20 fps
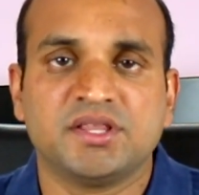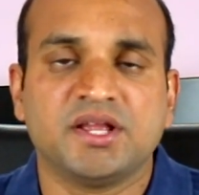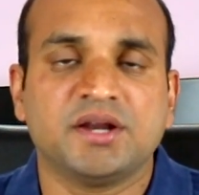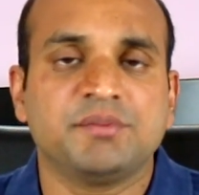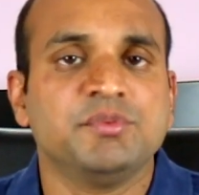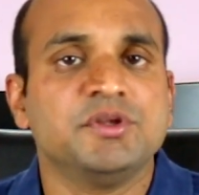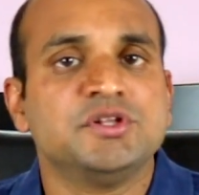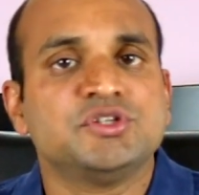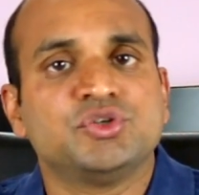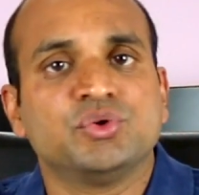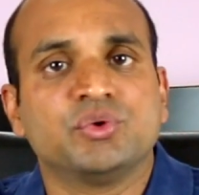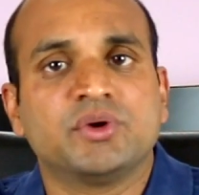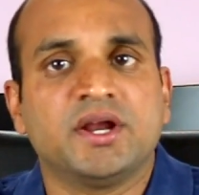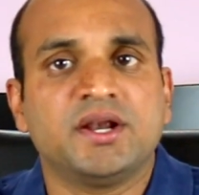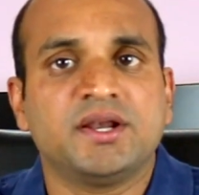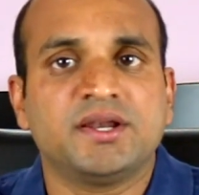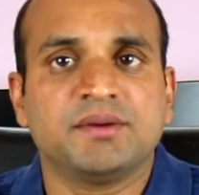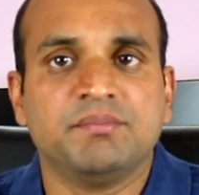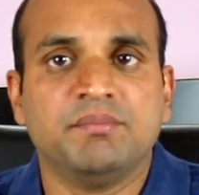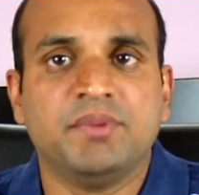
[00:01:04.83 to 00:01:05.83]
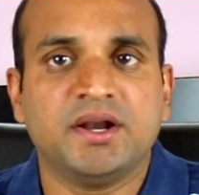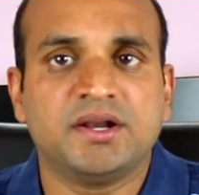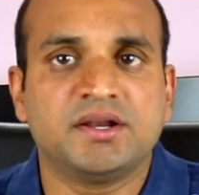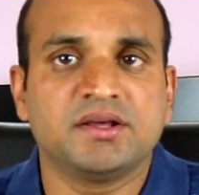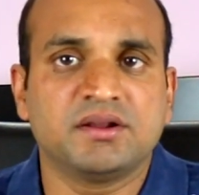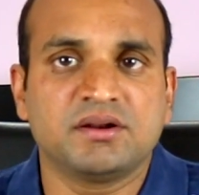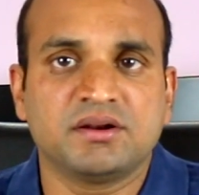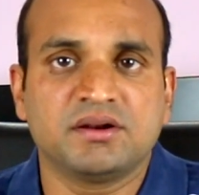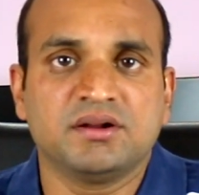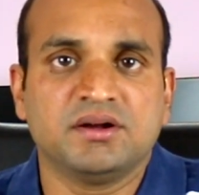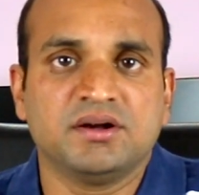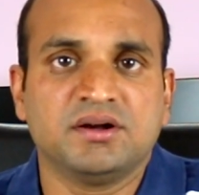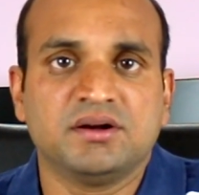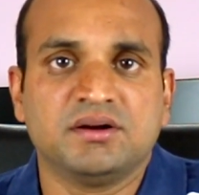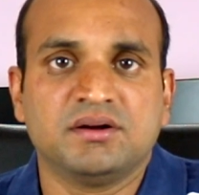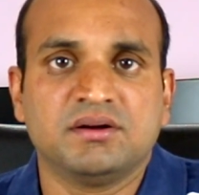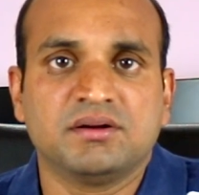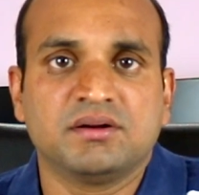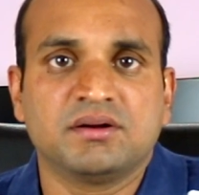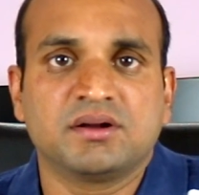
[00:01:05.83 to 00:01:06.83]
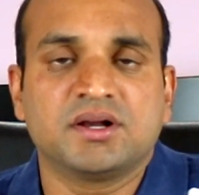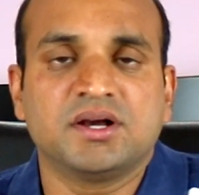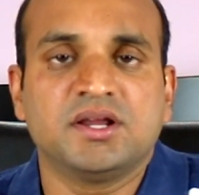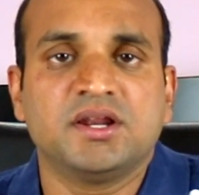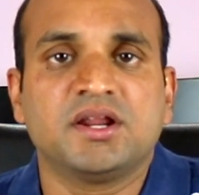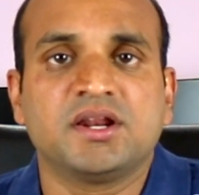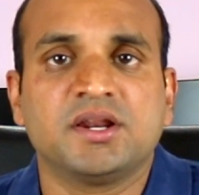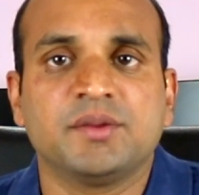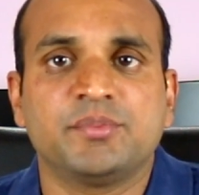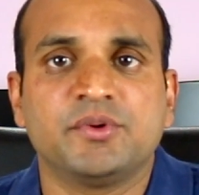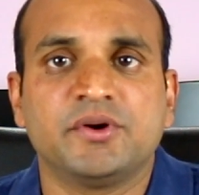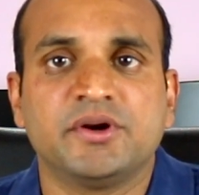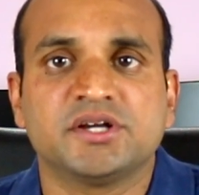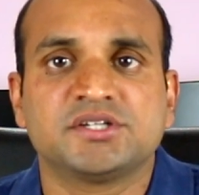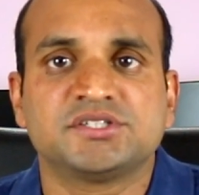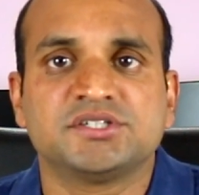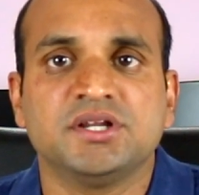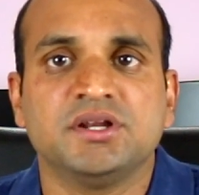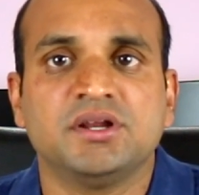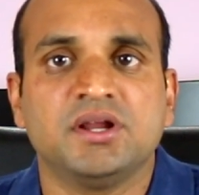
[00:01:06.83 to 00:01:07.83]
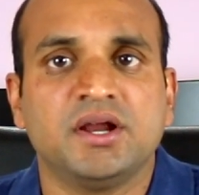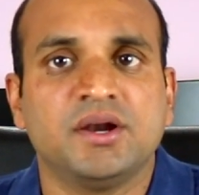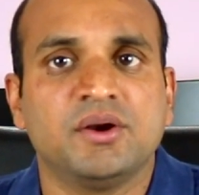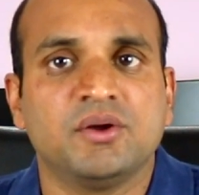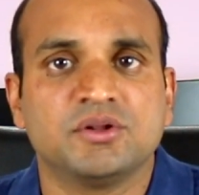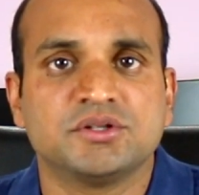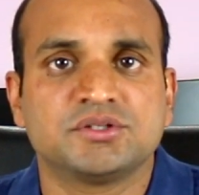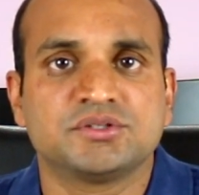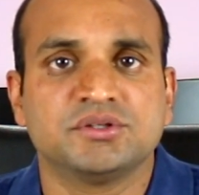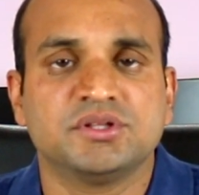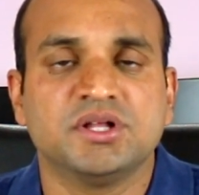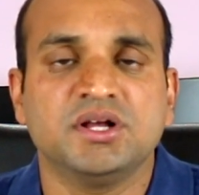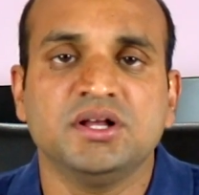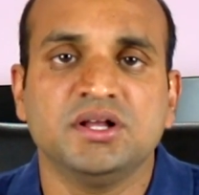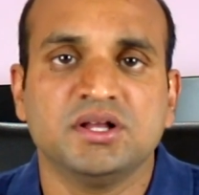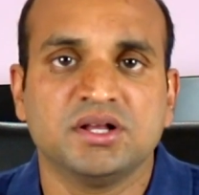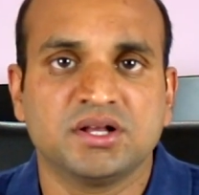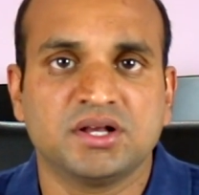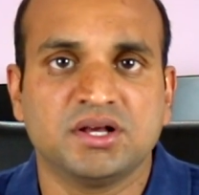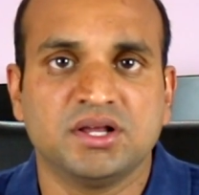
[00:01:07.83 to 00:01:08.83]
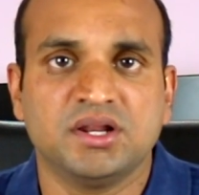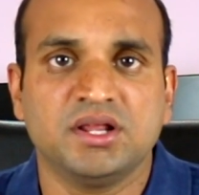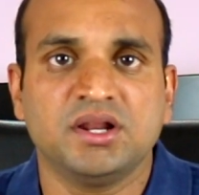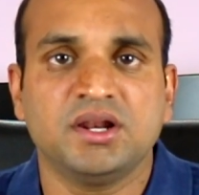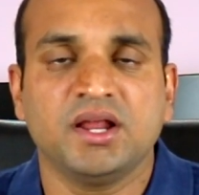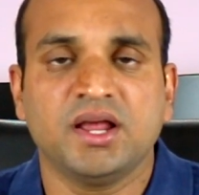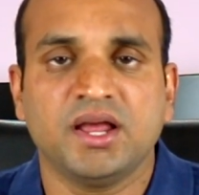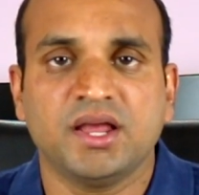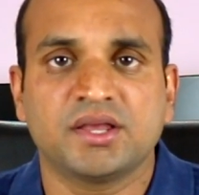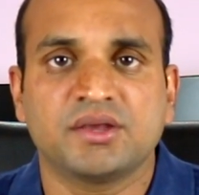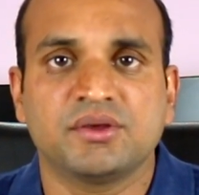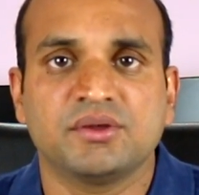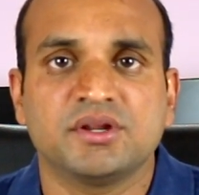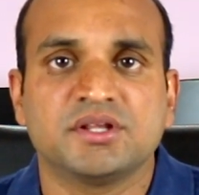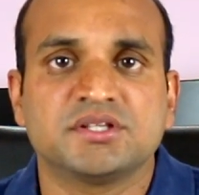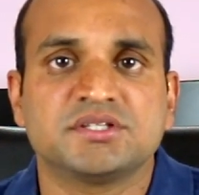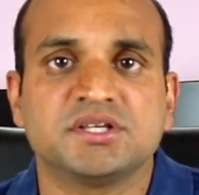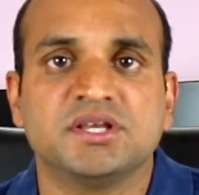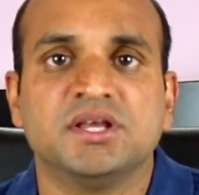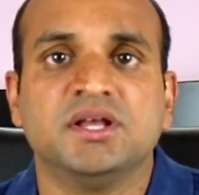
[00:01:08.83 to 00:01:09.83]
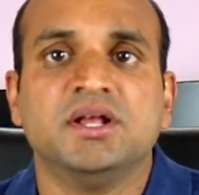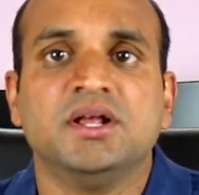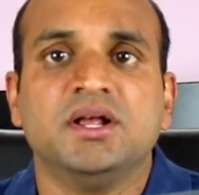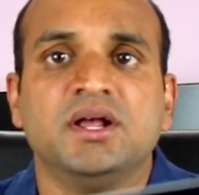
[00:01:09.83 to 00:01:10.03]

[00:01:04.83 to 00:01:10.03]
That means you get a better color reproduction and also the color accuracy.